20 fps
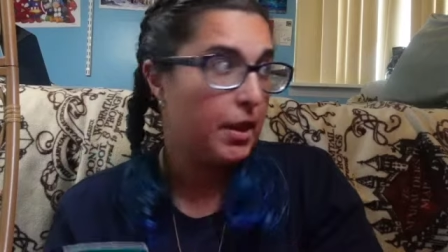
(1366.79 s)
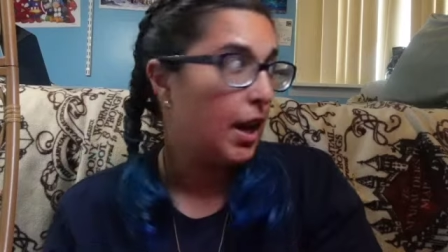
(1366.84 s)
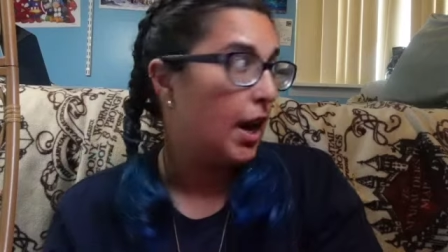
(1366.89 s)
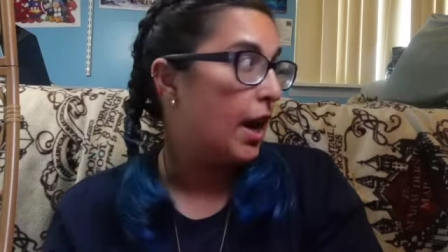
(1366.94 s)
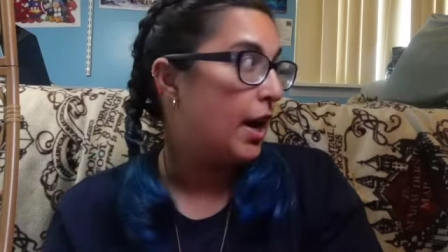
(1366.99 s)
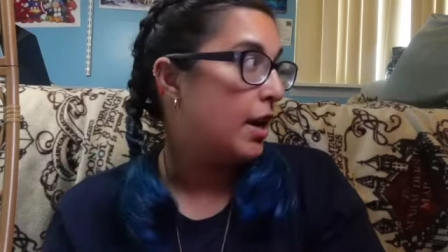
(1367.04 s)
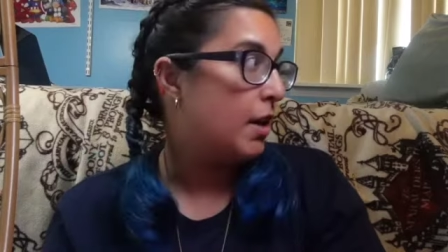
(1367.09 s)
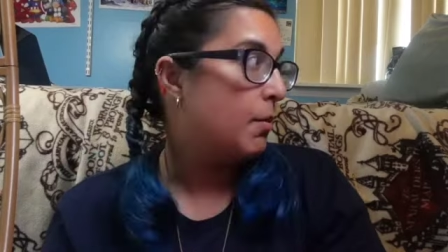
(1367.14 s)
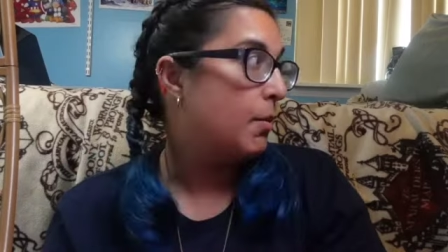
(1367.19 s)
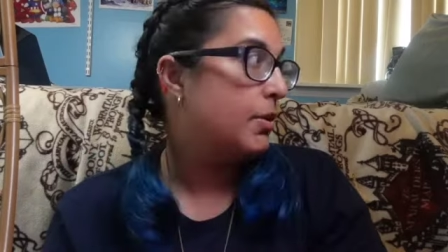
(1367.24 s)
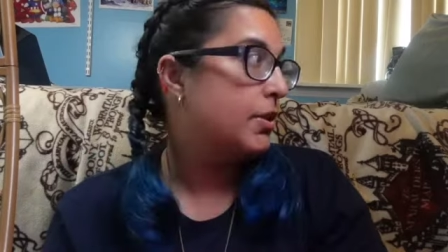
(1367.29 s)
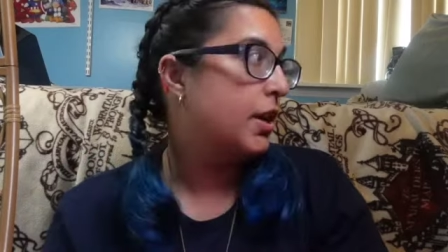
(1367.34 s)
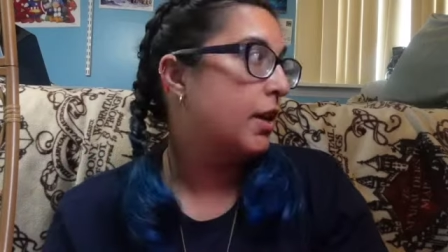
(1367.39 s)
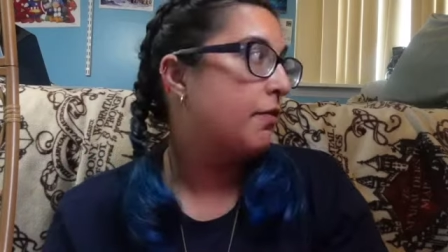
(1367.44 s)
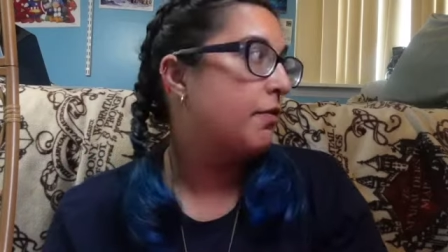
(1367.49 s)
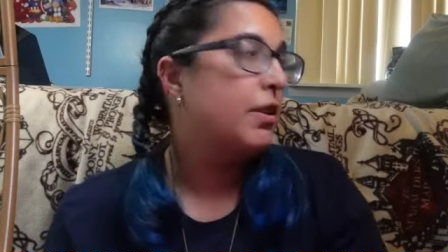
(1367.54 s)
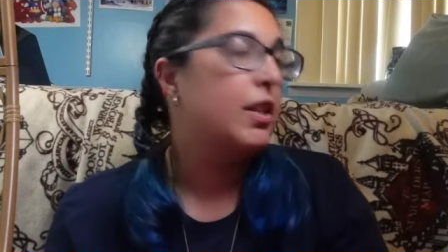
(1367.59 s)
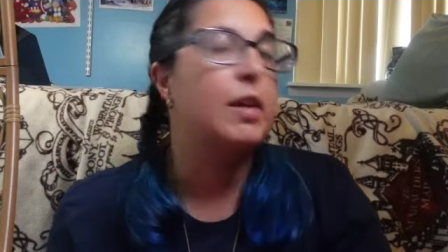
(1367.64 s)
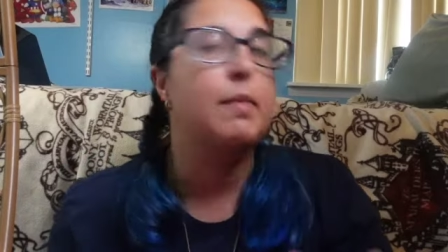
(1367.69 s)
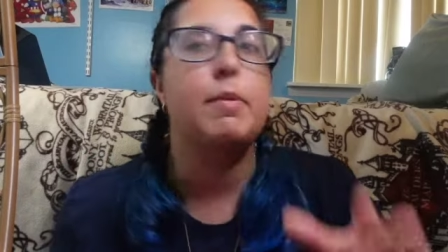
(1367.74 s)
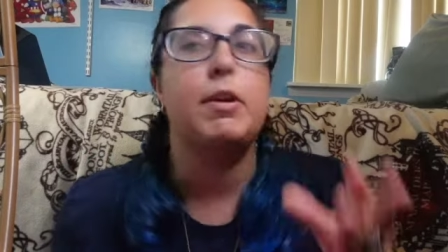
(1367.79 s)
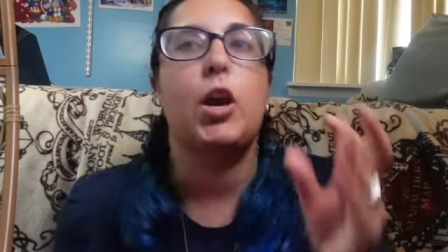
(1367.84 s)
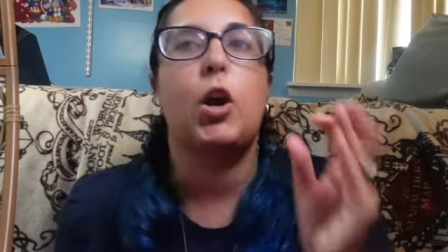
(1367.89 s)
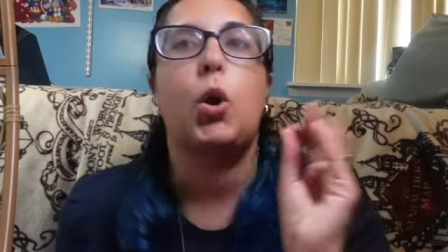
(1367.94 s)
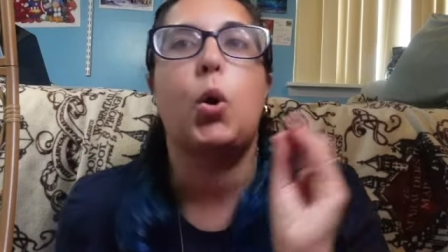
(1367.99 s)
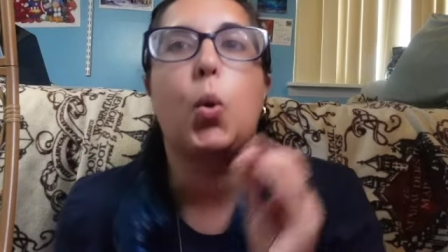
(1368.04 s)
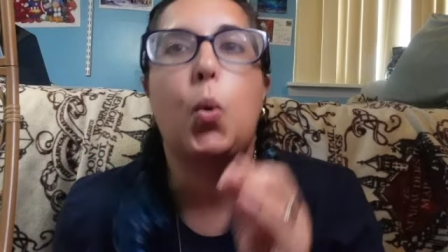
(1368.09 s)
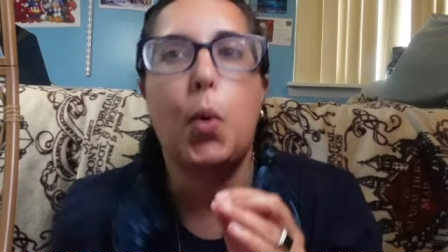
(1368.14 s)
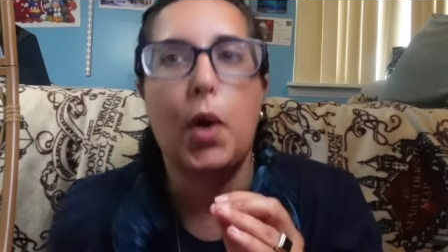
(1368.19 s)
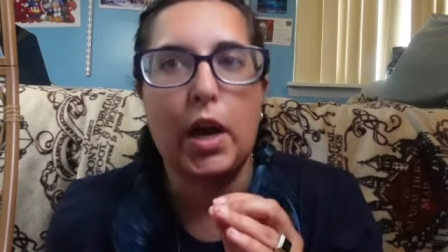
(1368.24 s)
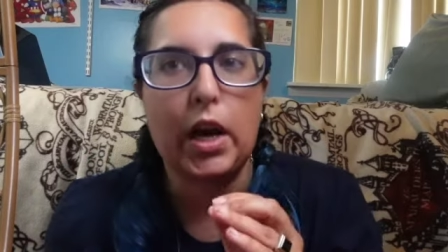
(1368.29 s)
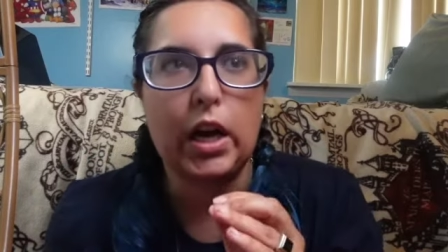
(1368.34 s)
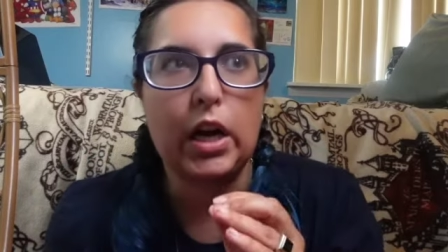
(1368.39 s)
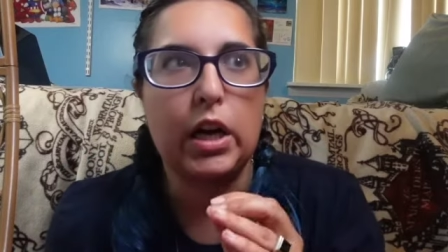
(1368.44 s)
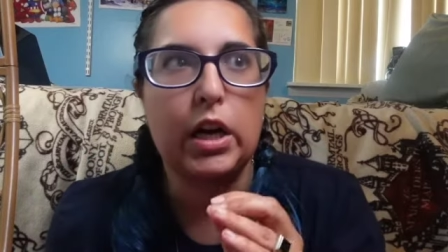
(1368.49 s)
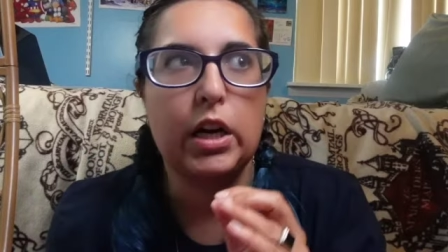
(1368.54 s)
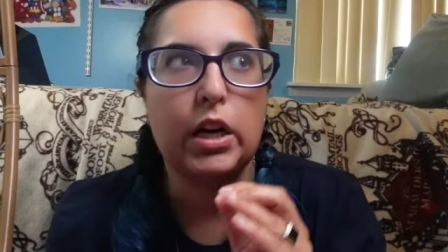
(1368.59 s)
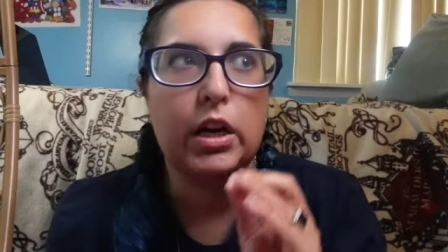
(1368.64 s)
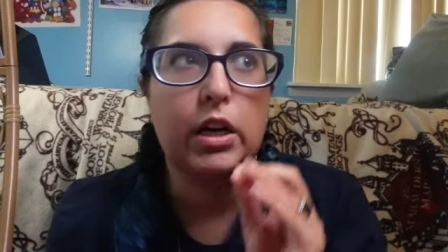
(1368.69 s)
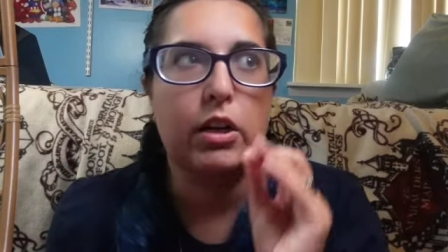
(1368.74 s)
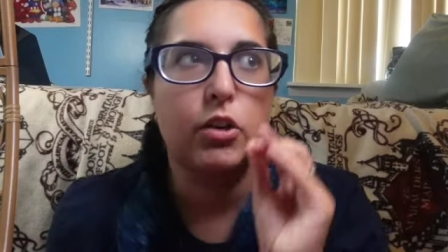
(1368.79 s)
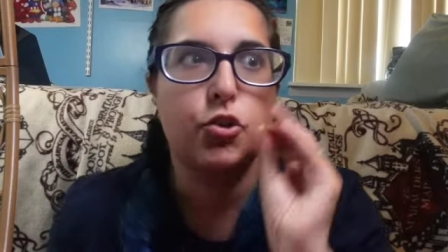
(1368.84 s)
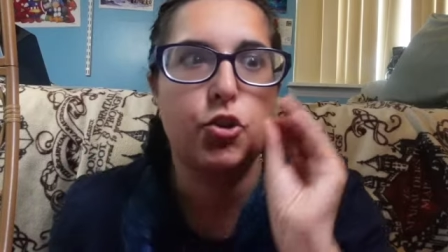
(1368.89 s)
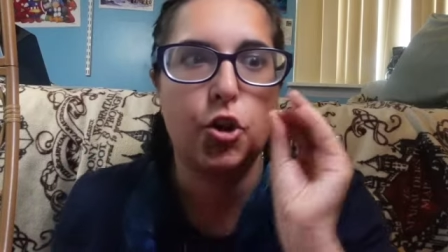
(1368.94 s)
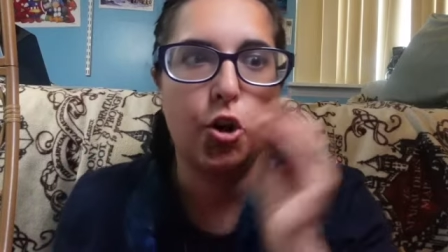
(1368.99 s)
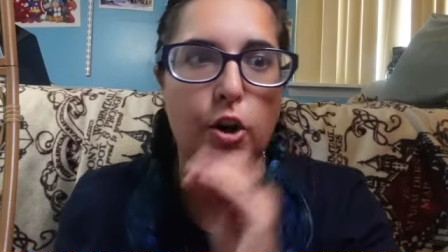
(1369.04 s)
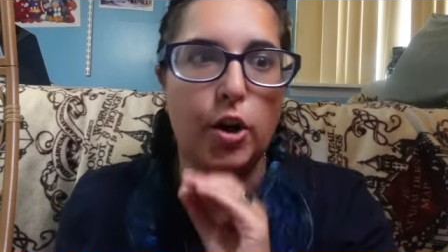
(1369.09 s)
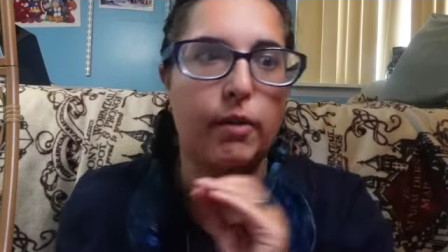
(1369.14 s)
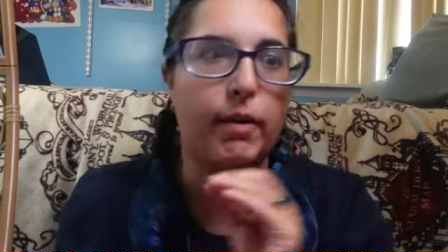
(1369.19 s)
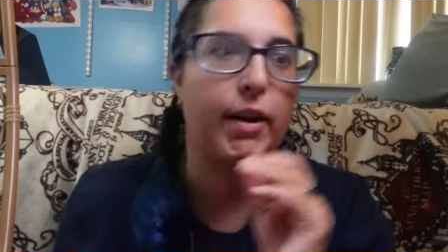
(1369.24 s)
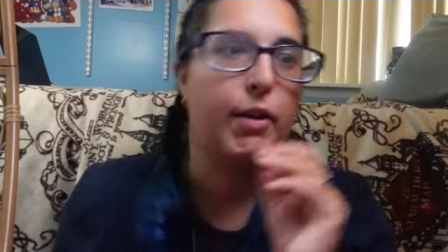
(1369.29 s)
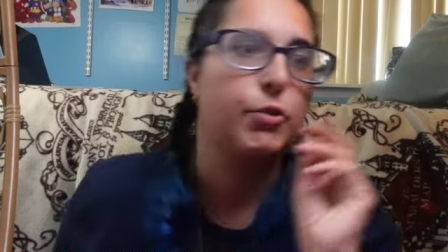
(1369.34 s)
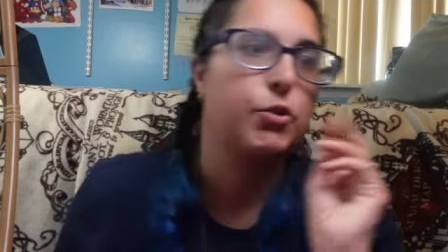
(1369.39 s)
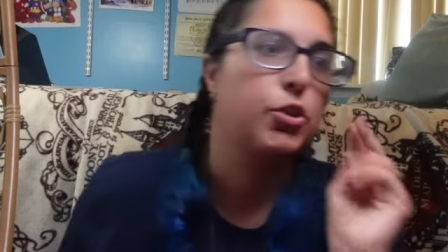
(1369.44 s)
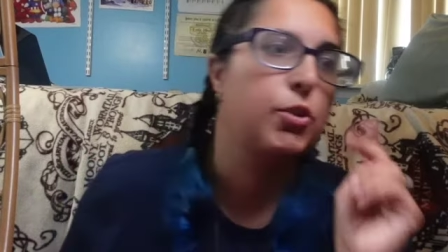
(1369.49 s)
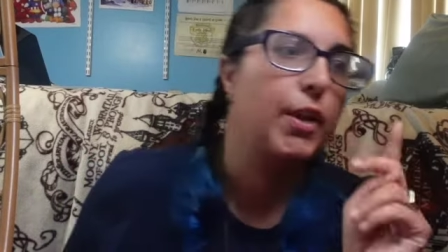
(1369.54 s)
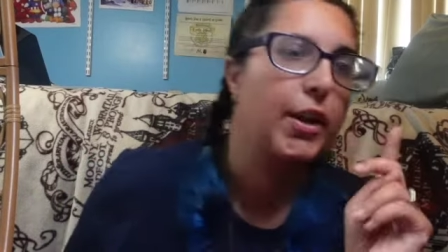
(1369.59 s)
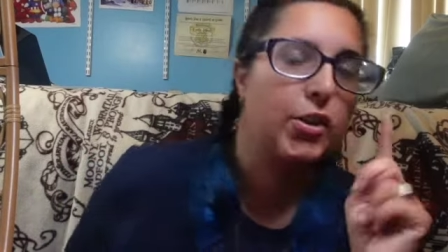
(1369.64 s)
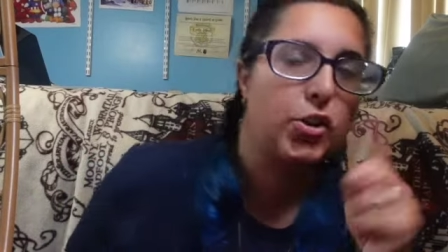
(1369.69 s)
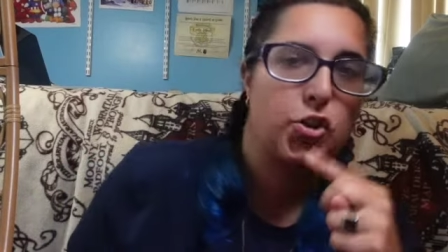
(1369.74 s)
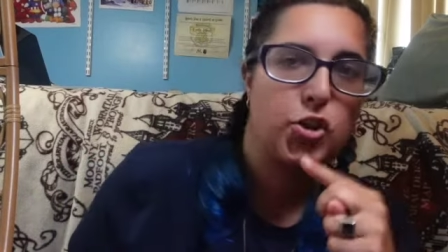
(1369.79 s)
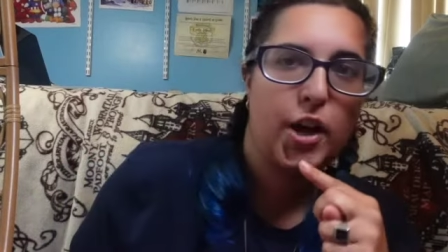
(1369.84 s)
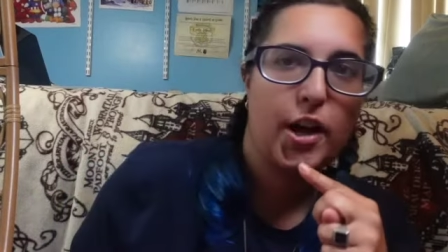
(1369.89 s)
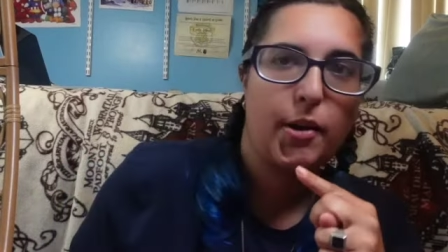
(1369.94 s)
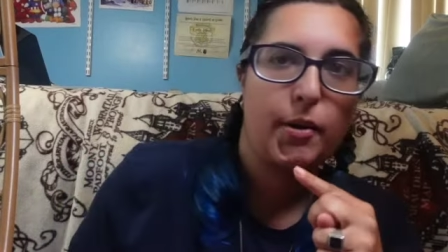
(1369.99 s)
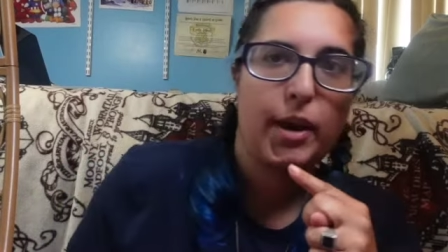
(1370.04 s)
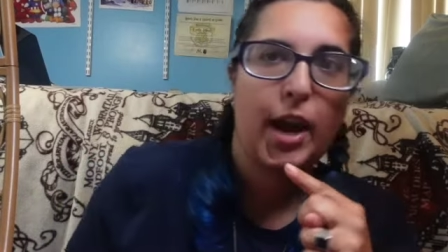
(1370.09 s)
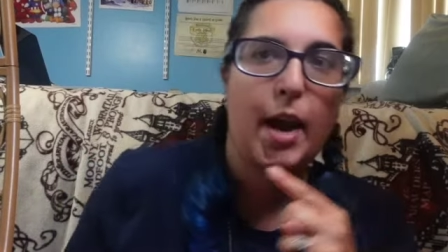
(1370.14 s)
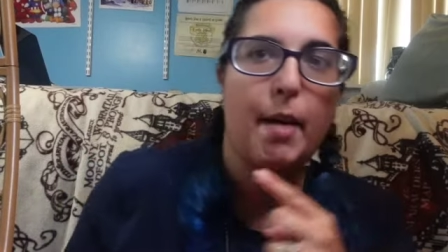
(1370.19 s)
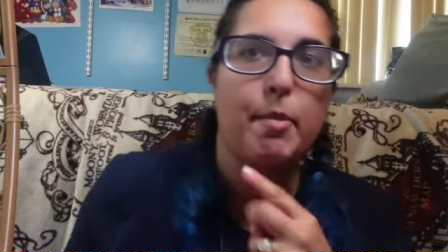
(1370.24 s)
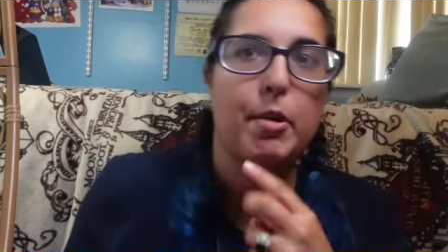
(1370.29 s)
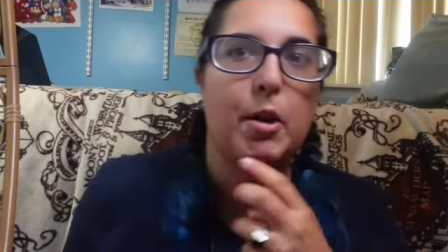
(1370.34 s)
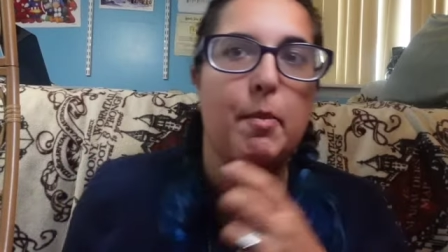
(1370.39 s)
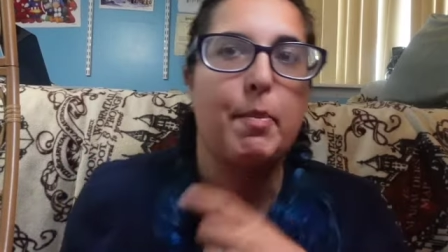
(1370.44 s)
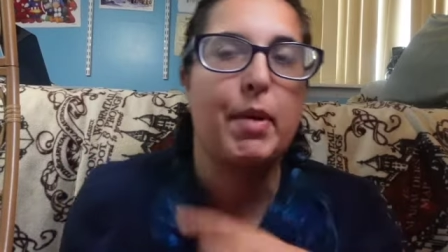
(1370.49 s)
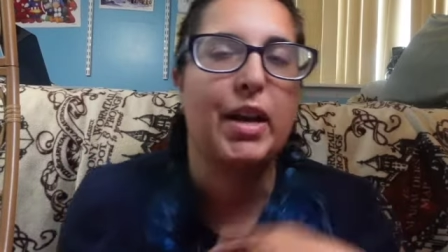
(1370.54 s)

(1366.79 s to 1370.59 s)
And it will definitely be a quick turnaround to get to Shadow Cabinet,